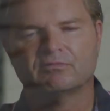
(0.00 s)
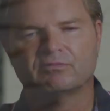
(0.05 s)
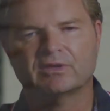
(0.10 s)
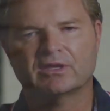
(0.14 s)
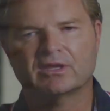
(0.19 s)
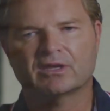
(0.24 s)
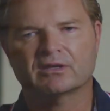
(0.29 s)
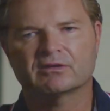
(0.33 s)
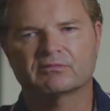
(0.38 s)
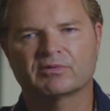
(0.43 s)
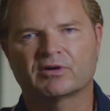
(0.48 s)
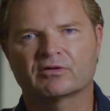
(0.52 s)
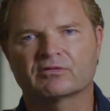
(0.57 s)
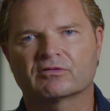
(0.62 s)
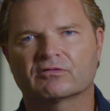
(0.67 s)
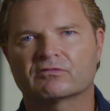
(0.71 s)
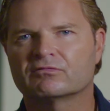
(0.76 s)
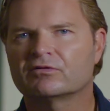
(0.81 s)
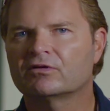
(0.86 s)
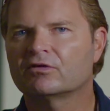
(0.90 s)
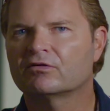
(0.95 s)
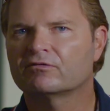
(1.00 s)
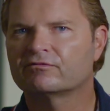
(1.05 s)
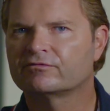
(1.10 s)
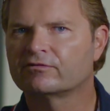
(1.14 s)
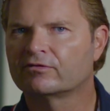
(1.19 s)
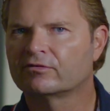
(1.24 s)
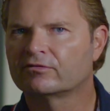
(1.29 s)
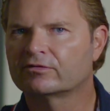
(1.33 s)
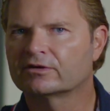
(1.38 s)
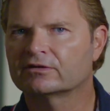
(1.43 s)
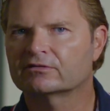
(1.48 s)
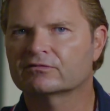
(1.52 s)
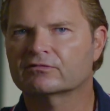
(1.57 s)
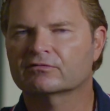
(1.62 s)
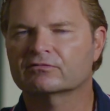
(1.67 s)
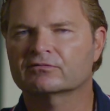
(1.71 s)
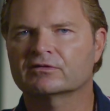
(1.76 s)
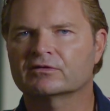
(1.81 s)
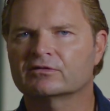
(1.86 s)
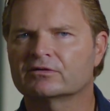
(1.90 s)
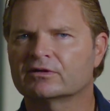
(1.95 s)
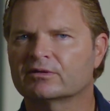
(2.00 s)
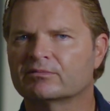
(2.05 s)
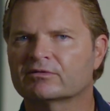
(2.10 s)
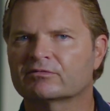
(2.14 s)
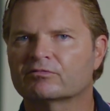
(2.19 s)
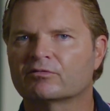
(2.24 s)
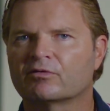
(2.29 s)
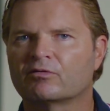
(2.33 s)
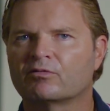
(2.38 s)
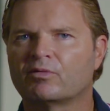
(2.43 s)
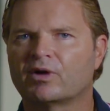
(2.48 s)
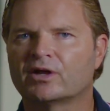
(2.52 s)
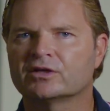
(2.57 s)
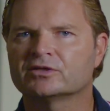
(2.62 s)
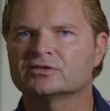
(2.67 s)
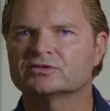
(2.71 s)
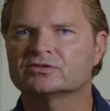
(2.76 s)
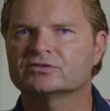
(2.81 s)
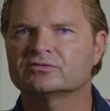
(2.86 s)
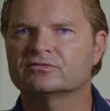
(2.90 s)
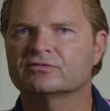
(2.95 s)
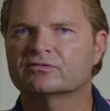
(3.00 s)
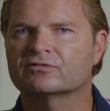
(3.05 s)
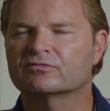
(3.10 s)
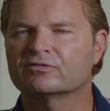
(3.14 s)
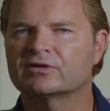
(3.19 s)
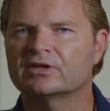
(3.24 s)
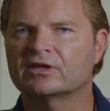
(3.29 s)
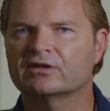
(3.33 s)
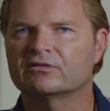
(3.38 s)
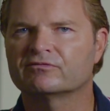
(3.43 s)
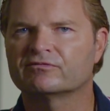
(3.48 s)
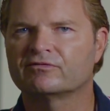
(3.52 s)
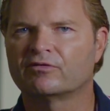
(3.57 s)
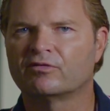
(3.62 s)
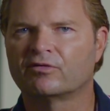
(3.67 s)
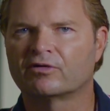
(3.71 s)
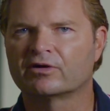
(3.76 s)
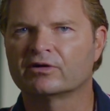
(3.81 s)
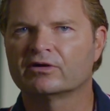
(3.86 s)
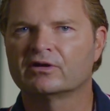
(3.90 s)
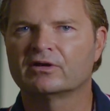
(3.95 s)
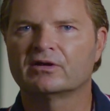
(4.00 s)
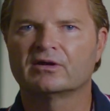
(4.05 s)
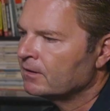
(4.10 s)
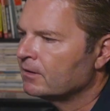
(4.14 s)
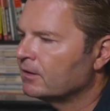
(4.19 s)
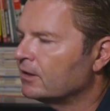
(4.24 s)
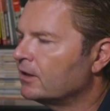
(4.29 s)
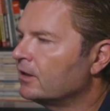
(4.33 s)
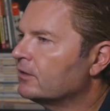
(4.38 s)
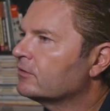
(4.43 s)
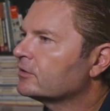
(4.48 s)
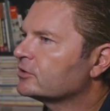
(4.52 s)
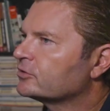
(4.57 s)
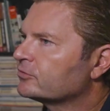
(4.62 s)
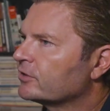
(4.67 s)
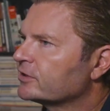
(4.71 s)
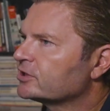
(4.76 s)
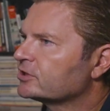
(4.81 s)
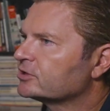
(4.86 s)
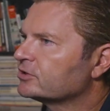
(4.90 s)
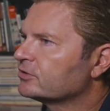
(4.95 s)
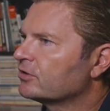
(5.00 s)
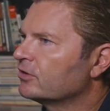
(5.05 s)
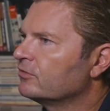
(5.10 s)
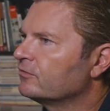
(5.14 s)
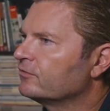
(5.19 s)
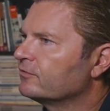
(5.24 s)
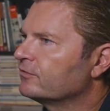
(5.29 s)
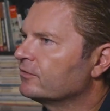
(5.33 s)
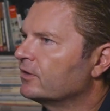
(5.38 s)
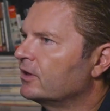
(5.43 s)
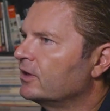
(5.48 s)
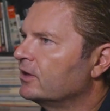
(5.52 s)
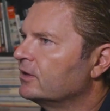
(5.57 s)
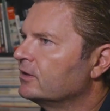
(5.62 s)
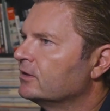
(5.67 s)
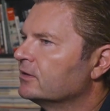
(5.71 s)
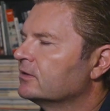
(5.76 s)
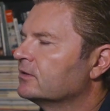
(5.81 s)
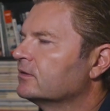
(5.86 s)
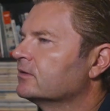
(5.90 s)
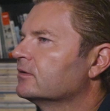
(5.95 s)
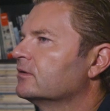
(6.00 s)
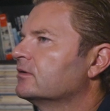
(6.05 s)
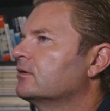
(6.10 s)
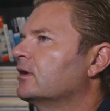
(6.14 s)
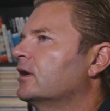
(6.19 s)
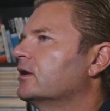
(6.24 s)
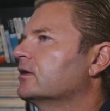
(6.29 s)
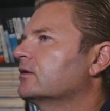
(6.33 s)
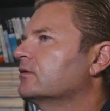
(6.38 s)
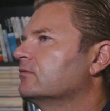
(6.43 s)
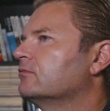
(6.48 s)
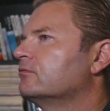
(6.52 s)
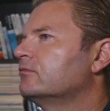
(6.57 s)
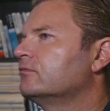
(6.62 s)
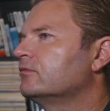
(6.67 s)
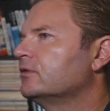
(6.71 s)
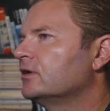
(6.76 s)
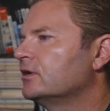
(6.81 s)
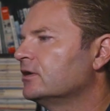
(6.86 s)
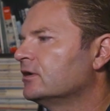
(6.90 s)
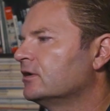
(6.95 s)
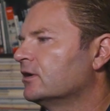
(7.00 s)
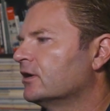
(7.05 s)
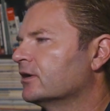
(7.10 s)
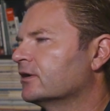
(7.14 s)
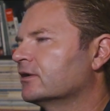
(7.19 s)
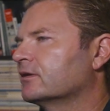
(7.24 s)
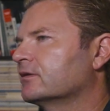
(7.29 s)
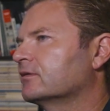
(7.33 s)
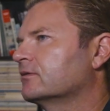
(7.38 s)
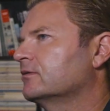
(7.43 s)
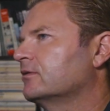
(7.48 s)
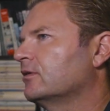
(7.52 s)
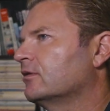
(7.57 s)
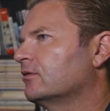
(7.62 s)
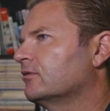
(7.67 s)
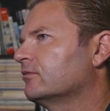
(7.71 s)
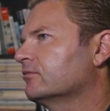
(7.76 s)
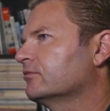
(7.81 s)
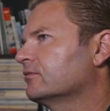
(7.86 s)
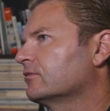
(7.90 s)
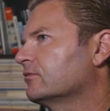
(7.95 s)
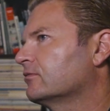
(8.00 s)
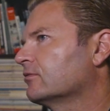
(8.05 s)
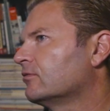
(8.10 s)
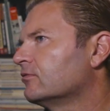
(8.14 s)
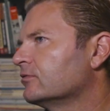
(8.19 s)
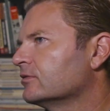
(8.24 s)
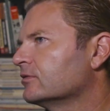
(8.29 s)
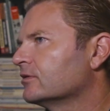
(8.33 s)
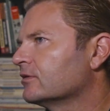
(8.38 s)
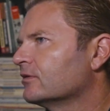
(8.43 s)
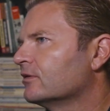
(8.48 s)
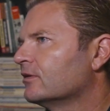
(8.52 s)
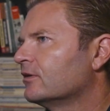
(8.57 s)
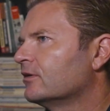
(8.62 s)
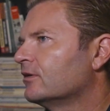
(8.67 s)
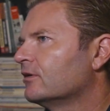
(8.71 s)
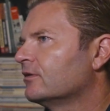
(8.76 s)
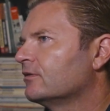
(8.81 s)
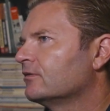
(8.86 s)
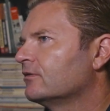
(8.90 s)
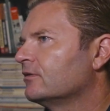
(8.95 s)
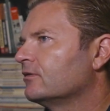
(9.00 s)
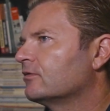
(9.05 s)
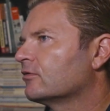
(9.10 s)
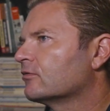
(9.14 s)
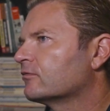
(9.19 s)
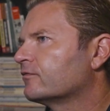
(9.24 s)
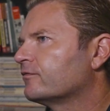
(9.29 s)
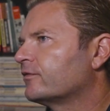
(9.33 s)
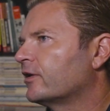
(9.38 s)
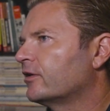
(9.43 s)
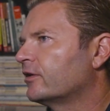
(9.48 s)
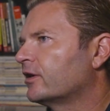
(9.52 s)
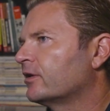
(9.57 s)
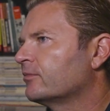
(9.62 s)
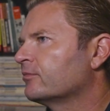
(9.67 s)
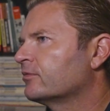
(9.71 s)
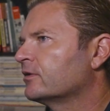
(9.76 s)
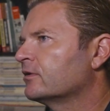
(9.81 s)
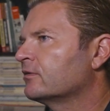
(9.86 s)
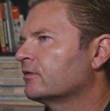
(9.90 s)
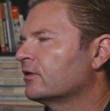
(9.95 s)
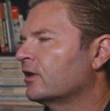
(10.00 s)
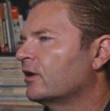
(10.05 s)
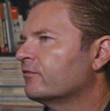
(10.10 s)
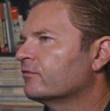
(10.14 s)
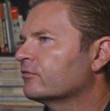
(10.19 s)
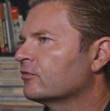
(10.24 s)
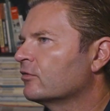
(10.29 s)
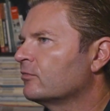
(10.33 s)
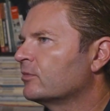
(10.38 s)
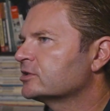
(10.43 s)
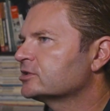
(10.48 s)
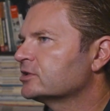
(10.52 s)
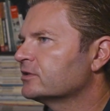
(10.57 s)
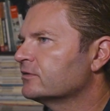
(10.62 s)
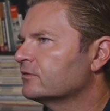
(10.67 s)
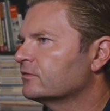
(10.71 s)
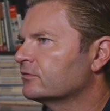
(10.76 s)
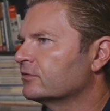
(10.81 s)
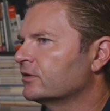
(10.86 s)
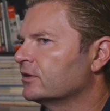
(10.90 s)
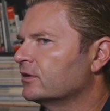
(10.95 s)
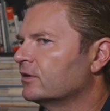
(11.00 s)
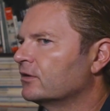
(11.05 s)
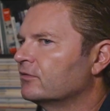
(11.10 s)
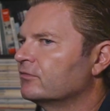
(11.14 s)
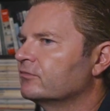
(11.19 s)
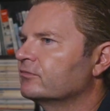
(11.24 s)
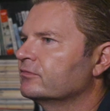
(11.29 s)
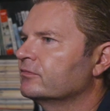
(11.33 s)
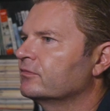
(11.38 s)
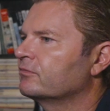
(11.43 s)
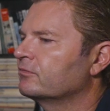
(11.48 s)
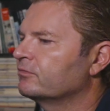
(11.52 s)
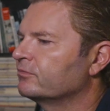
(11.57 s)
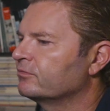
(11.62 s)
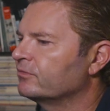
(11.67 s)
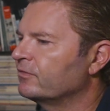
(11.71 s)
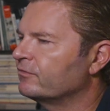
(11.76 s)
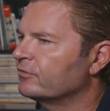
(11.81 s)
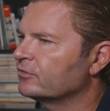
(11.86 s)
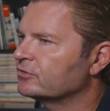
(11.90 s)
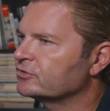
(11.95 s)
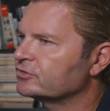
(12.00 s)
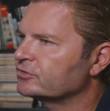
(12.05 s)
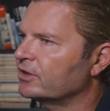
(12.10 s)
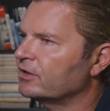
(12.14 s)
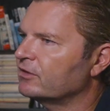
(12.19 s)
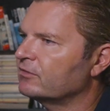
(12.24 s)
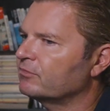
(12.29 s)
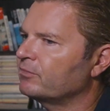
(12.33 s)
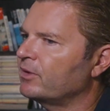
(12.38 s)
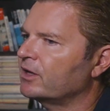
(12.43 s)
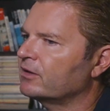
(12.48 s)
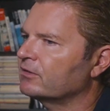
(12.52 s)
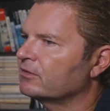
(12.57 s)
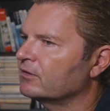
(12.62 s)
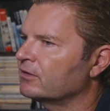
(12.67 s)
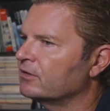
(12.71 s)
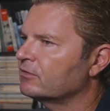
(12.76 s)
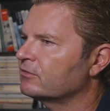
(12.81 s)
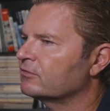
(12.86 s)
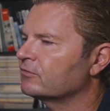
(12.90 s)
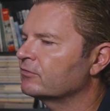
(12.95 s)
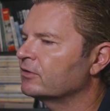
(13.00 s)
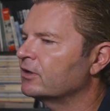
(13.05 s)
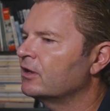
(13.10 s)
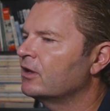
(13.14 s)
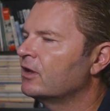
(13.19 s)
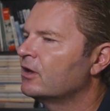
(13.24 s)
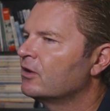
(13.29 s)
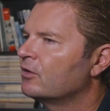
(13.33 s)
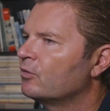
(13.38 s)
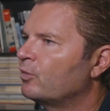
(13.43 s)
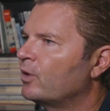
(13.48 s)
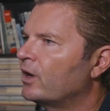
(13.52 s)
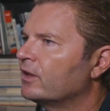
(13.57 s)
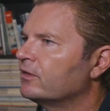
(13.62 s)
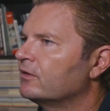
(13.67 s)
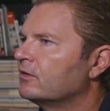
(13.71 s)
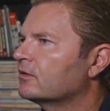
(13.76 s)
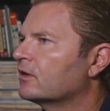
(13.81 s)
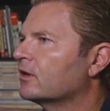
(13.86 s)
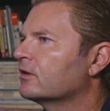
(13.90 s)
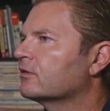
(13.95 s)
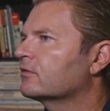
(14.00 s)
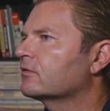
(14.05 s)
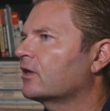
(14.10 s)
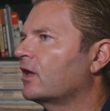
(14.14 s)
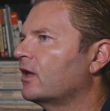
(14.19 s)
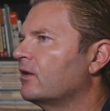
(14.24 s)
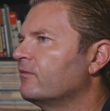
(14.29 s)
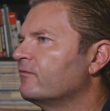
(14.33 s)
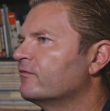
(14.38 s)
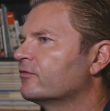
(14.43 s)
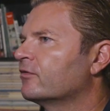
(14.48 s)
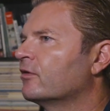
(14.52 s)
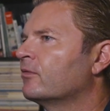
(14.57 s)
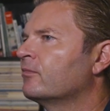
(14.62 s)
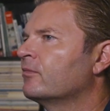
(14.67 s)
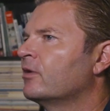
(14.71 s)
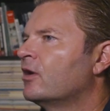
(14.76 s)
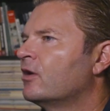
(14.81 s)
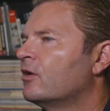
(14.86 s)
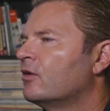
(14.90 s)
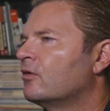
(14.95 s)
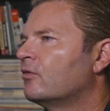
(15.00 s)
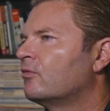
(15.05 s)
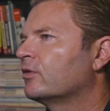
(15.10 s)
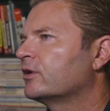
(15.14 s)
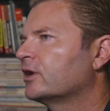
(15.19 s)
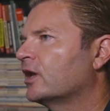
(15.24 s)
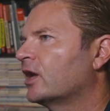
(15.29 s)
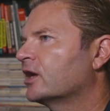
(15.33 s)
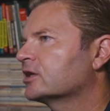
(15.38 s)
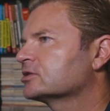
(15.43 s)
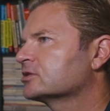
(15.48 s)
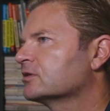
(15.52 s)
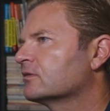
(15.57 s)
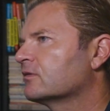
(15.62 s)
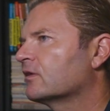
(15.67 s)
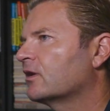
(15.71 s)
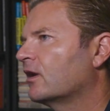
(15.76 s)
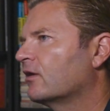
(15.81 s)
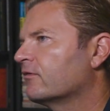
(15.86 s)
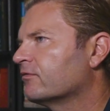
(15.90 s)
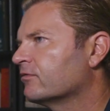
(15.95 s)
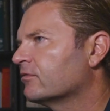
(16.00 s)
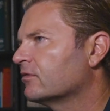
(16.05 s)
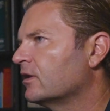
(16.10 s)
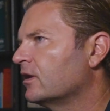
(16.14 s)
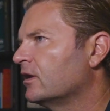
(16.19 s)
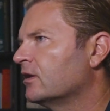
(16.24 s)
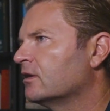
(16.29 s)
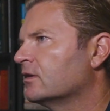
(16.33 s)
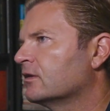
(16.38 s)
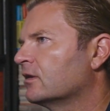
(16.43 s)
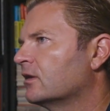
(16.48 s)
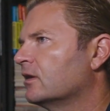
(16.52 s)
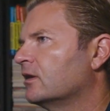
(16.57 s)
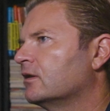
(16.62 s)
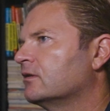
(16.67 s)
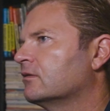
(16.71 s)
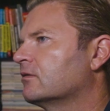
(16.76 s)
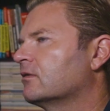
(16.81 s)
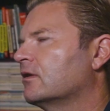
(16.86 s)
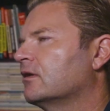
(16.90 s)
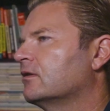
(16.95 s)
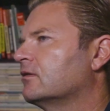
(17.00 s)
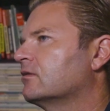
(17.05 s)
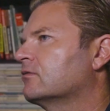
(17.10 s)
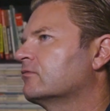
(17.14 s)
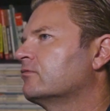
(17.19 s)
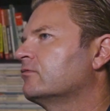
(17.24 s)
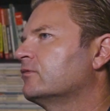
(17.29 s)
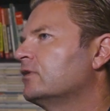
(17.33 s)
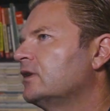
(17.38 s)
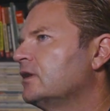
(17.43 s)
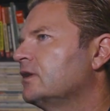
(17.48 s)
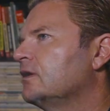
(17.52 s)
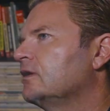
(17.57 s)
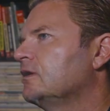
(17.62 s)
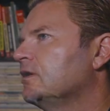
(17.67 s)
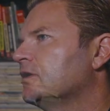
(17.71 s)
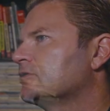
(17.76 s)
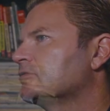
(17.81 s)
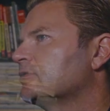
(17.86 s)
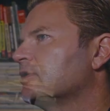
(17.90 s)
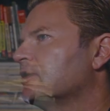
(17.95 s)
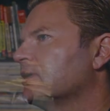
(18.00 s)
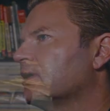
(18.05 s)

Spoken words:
we got about 3 or 4 in, so serial numbers were 1, 2, 3, and 4. It's a treasure trove, and I really like, these old firearms, since they have so much history. If you trace back the history, where these guns came from, what actions they have seen, it's really literally